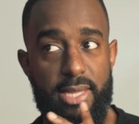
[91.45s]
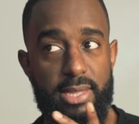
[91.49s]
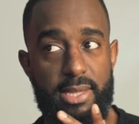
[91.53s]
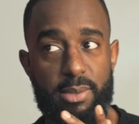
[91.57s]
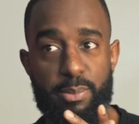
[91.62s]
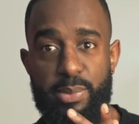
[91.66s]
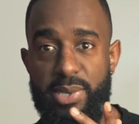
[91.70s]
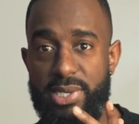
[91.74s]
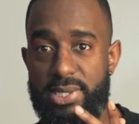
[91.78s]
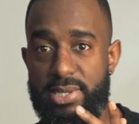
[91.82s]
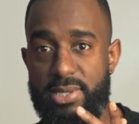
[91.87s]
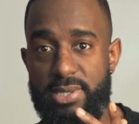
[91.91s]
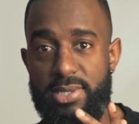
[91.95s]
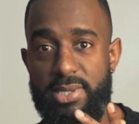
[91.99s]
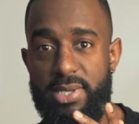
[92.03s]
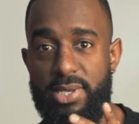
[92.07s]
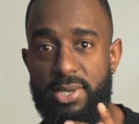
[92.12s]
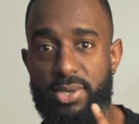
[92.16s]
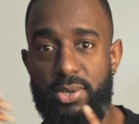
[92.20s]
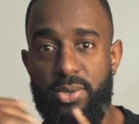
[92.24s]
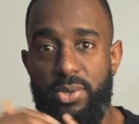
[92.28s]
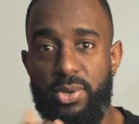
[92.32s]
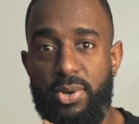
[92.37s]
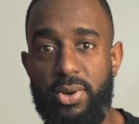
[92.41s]
The business
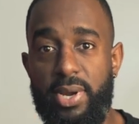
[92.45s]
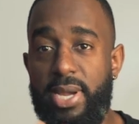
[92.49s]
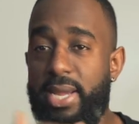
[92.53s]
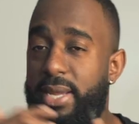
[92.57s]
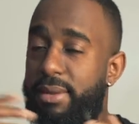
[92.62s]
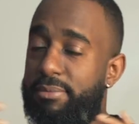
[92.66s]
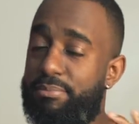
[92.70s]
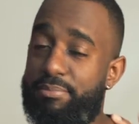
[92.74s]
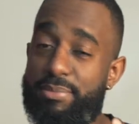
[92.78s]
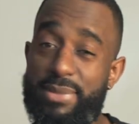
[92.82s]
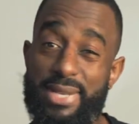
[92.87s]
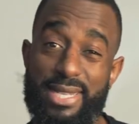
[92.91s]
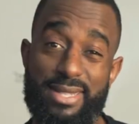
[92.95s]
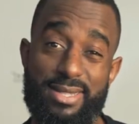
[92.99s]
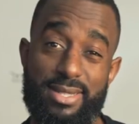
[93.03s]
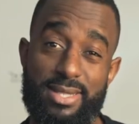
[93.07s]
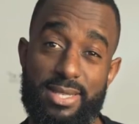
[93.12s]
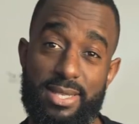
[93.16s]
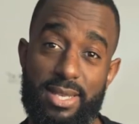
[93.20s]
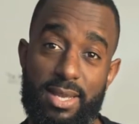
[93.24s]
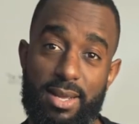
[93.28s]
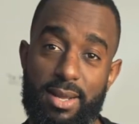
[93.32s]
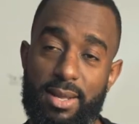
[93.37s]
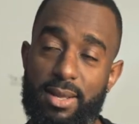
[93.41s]
didn't do great, didn't
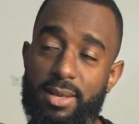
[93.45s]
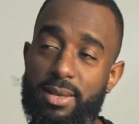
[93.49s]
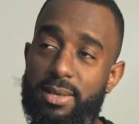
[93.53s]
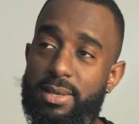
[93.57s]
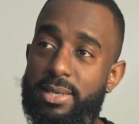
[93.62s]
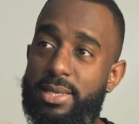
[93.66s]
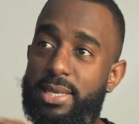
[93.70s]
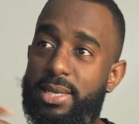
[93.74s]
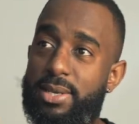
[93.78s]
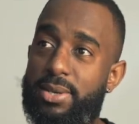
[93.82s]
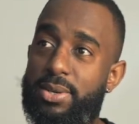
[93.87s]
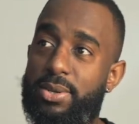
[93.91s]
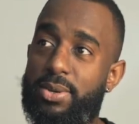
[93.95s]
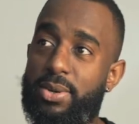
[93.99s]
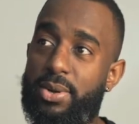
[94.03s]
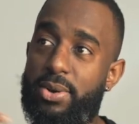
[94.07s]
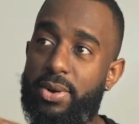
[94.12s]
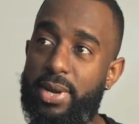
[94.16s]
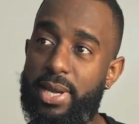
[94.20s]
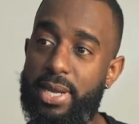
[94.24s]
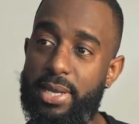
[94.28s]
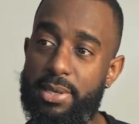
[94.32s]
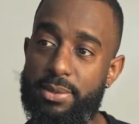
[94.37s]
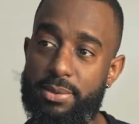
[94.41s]
suck, didn't do
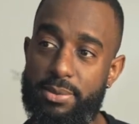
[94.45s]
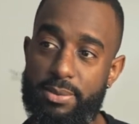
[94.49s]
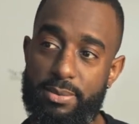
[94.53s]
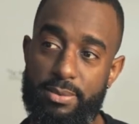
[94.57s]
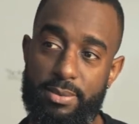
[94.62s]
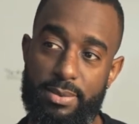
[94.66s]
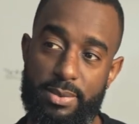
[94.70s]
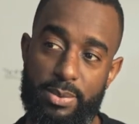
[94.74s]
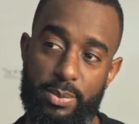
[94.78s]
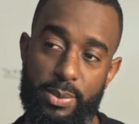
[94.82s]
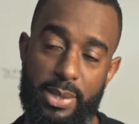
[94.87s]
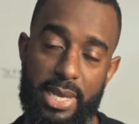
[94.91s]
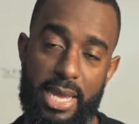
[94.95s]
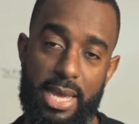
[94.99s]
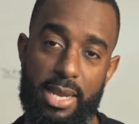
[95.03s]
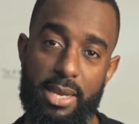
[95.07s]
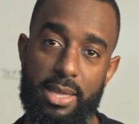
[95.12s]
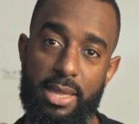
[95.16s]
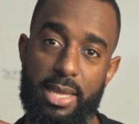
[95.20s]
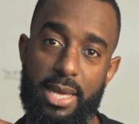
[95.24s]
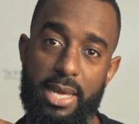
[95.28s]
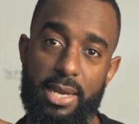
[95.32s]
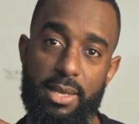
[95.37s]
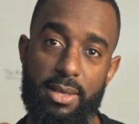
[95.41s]
great. We had a
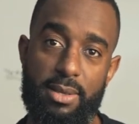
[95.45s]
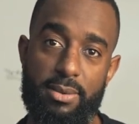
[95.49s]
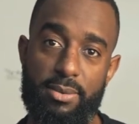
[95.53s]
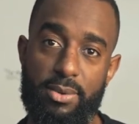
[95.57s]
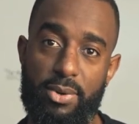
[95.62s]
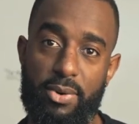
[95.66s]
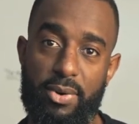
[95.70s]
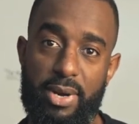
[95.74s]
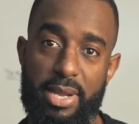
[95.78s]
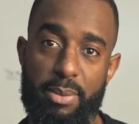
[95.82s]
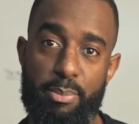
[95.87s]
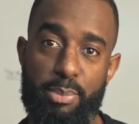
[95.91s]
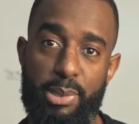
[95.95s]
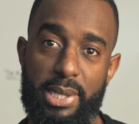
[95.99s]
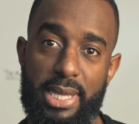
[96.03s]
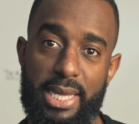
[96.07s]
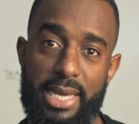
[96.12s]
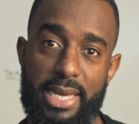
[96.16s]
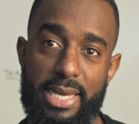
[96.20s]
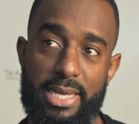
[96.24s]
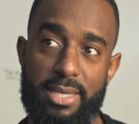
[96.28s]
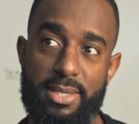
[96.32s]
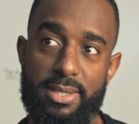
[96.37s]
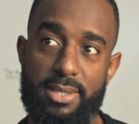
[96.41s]
lot of great
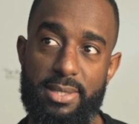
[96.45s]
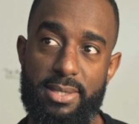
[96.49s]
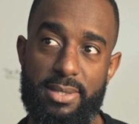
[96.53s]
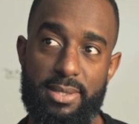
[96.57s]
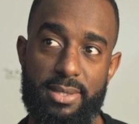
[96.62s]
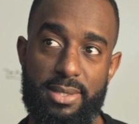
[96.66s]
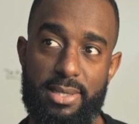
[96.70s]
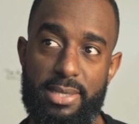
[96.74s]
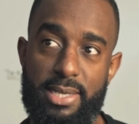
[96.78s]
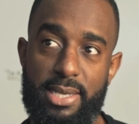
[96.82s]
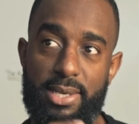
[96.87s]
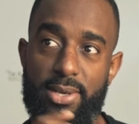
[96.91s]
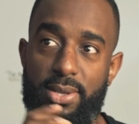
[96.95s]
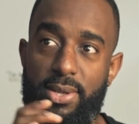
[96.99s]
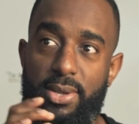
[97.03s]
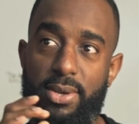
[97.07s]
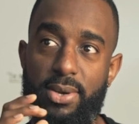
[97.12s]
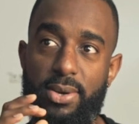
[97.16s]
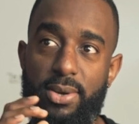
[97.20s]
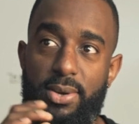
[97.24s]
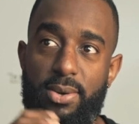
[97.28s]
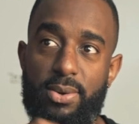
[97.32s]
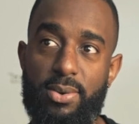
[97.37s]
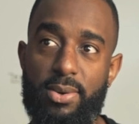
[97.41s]
plans, didn't
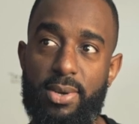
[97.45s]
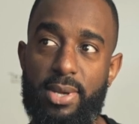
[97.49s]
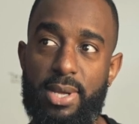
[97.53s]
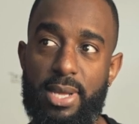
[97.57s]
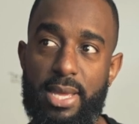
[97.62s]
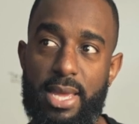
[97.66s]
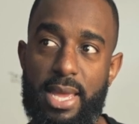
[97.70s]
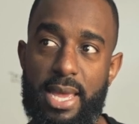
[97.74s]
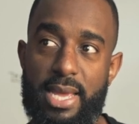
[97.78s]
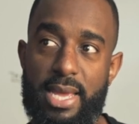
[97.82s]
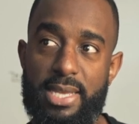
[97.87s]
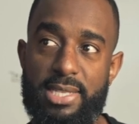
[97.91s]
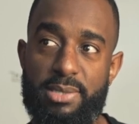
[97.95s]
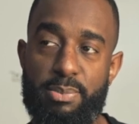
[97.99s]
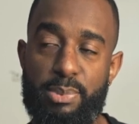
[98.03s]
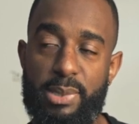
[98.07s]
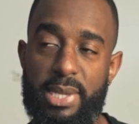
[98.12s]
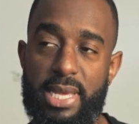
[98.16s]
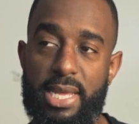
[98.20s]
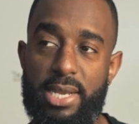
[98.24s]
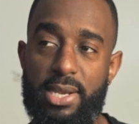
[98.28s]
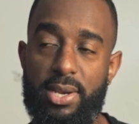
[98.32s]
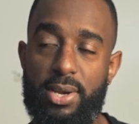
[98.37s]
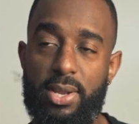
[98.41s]
go as
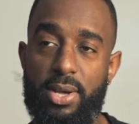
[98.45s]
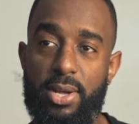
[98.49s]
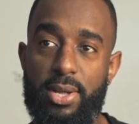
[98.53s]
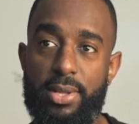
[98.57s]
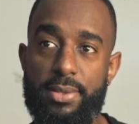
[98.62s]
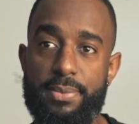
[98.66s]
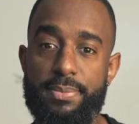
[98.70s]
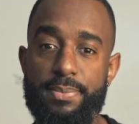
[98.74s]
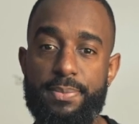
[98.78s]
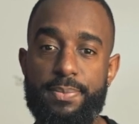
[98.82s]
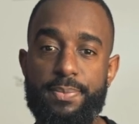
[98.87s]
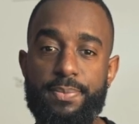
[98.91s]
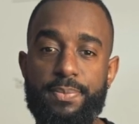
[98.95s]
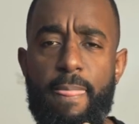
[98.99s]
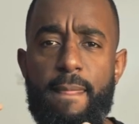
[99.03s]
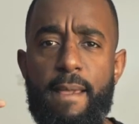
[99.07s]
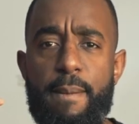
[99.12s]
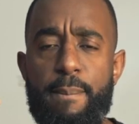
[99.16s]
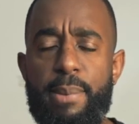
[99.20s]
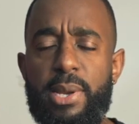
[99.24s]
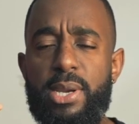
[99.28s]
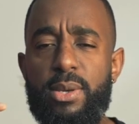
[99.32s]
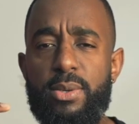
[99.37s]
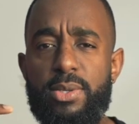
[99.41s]
planned at all.
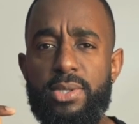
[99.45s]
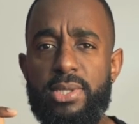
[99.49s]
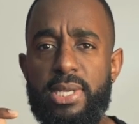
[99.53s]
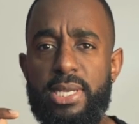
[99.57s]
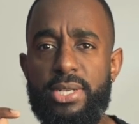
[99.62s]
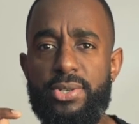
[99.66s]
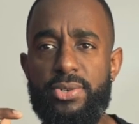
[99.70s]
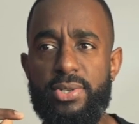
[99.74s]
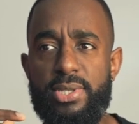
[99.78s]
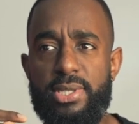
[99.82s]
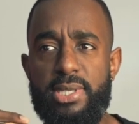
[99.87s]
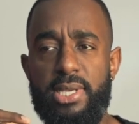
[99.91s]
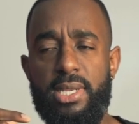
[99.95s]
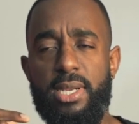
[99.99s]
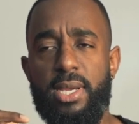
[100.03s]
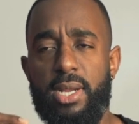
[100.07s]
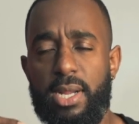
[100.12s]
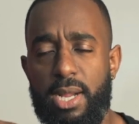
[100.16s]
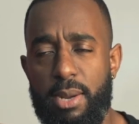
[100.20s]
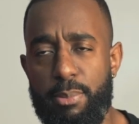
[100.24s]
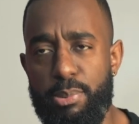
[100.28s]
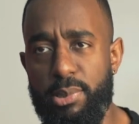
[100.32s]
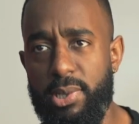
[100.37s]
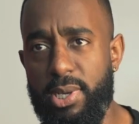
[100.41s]
But it was interesting. A
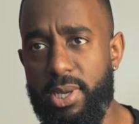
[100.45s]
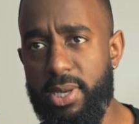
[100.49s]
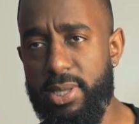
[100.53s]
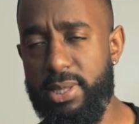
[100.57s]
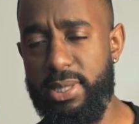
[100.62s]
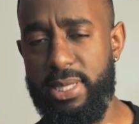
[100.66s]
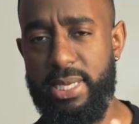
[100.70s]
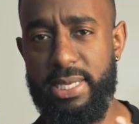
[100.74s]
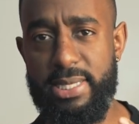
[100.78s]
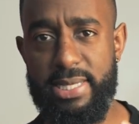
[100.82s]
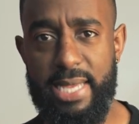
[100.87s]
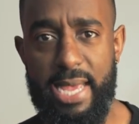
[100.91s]
couple of good things